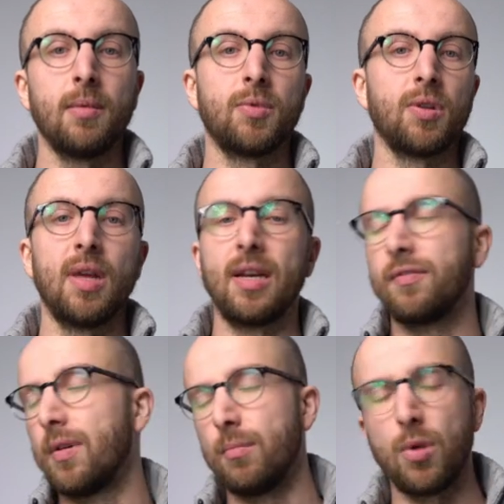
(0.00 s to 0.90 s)
um, so that
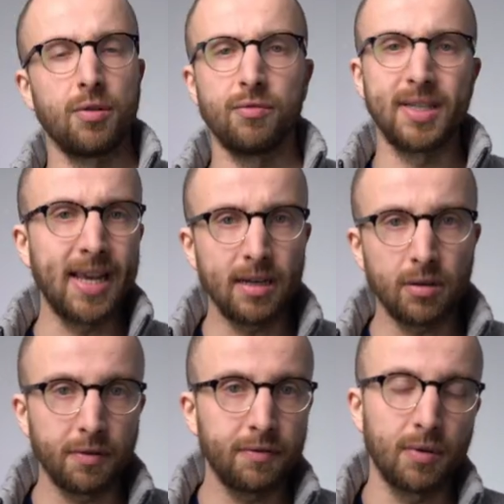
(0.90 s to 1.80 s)
if I'm on a
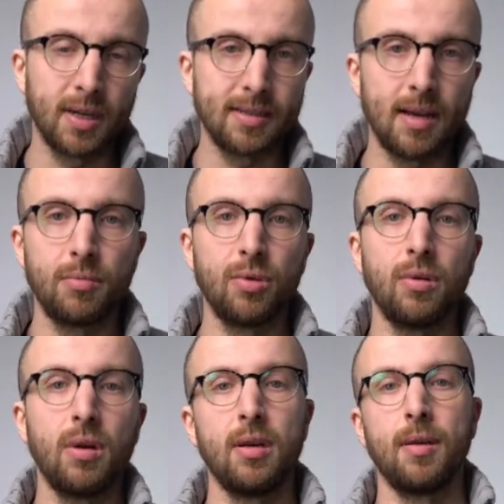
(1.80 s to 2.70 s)
retainer, for
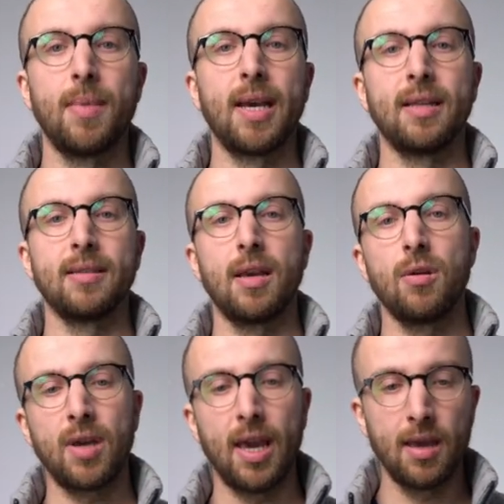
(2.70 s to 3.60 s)
example, um, I can say,
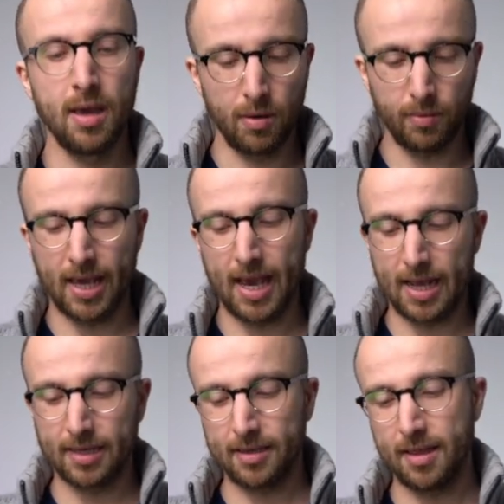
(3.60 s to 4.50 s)
okay, we
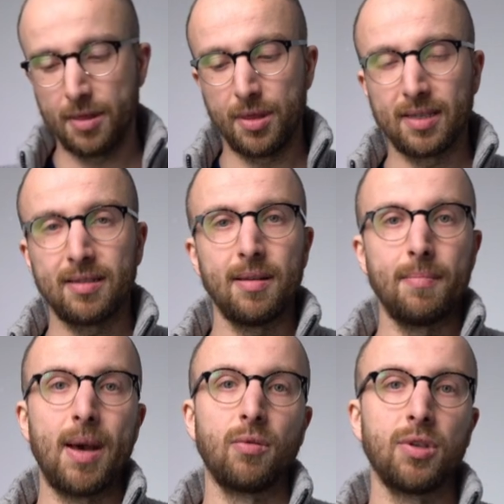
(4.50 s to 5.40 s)
had this
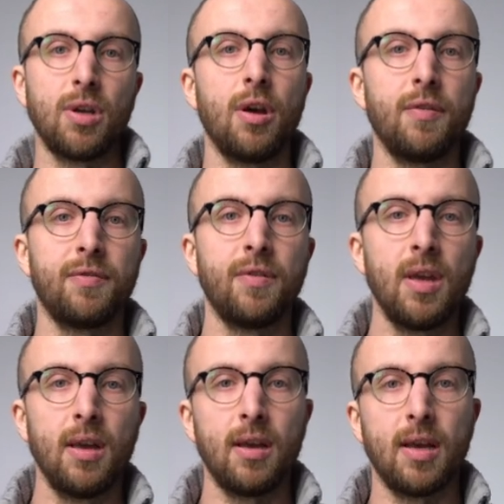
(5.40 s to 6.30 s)
amount of
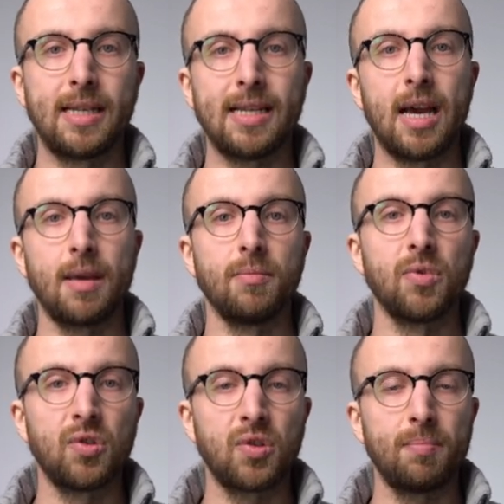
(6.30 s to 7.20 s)
uh,
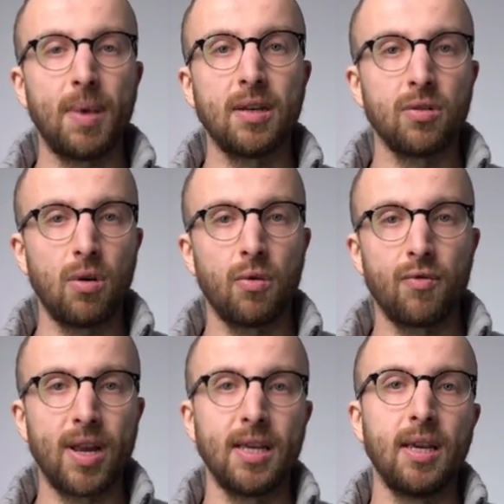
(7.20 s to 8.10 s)
time spent
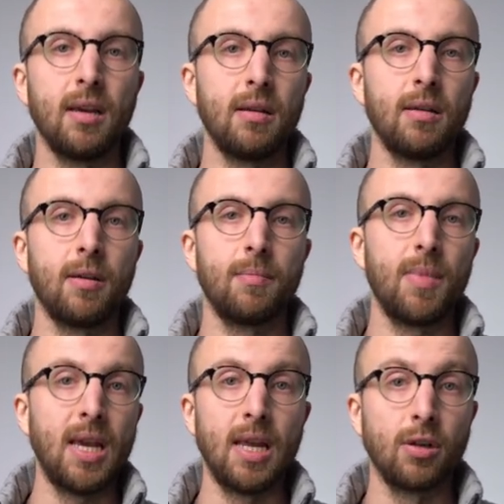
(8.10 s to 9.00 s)
already
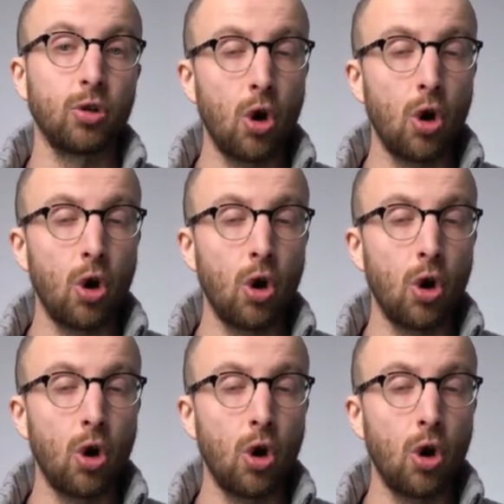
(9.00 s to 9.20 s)
um, in